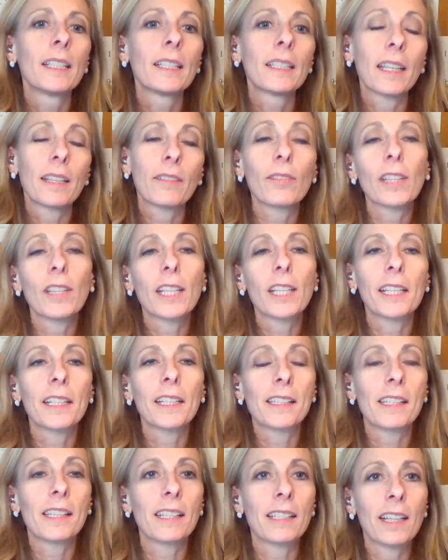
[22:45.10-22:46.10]
Thankfully, I
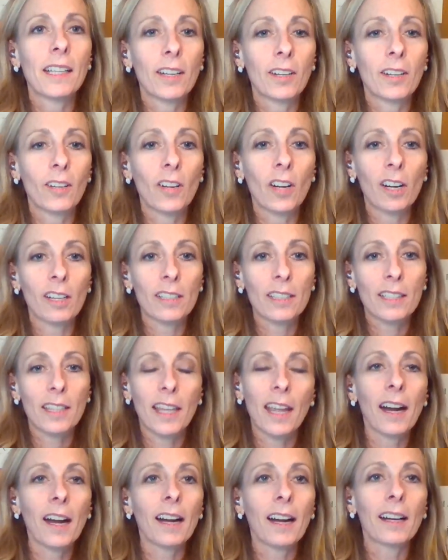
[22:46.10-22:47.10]
didn't see tarot cards
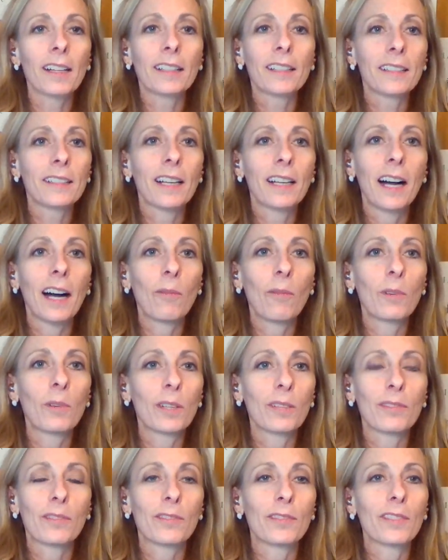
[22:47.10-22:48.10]
there. I
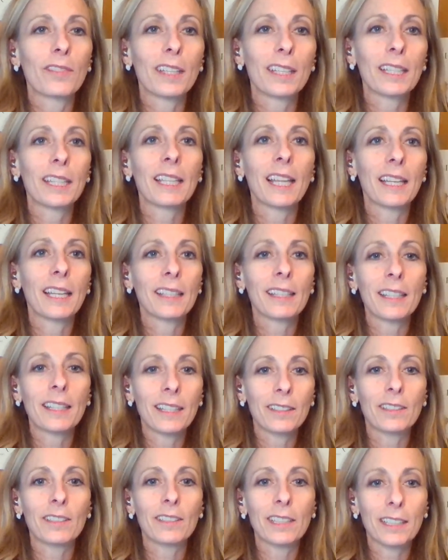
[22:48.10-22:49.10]
would have like
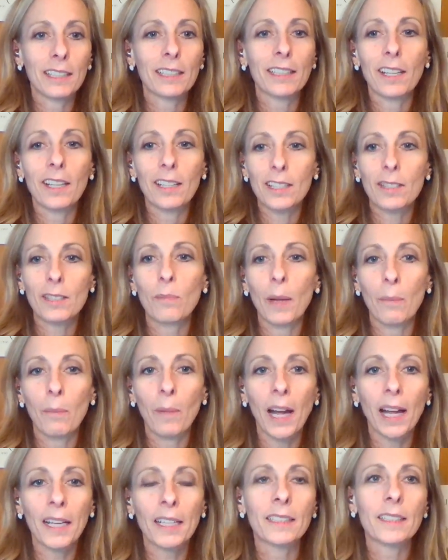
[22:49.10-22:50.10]
literally lost my
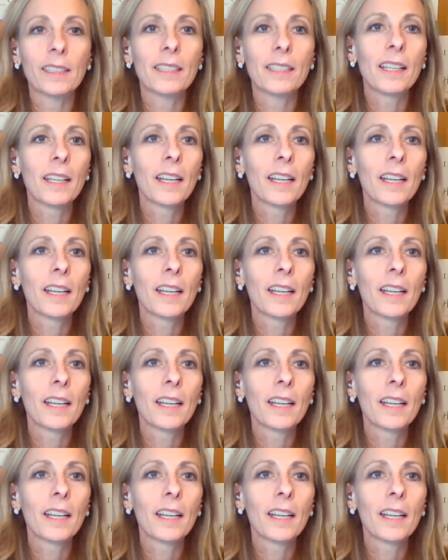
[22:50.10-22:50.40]
mind.